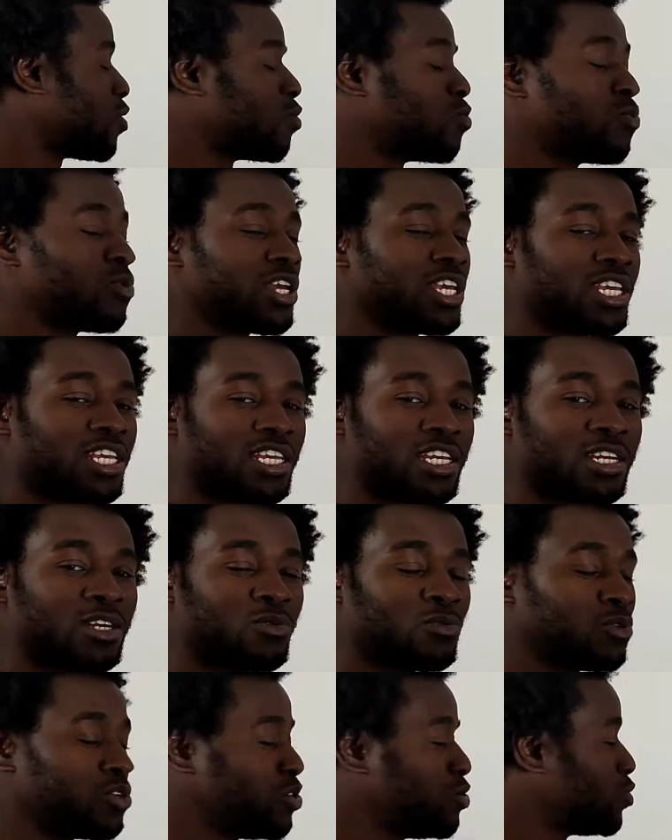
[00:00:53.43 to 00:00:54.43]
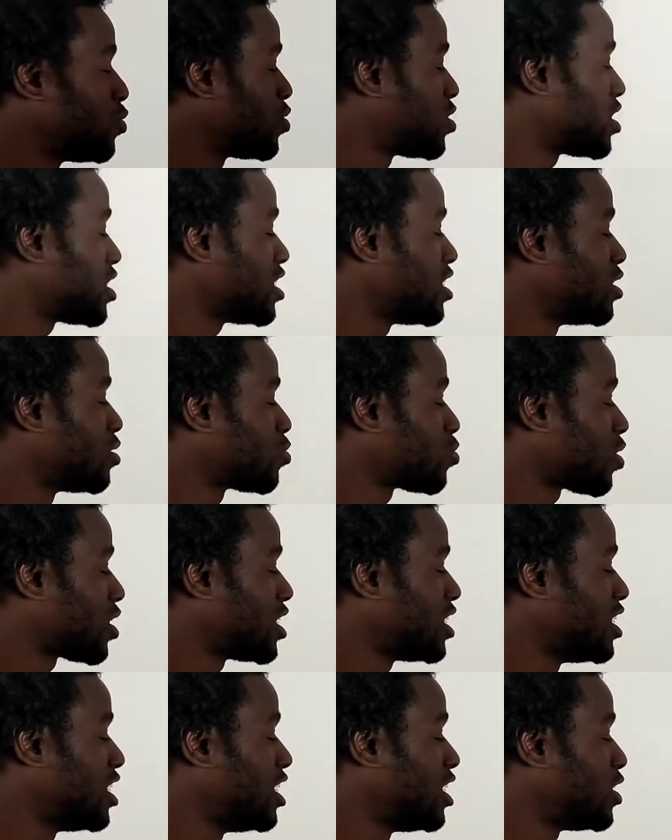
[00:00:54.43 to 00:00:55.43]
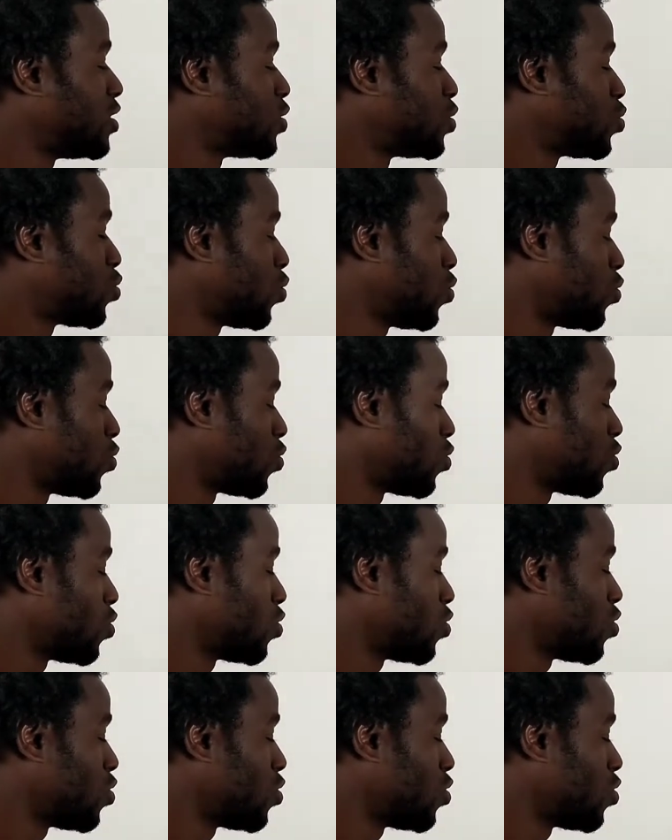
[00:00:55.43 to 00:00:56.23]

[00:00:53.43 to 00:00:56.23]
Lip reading: We use in Swahili too.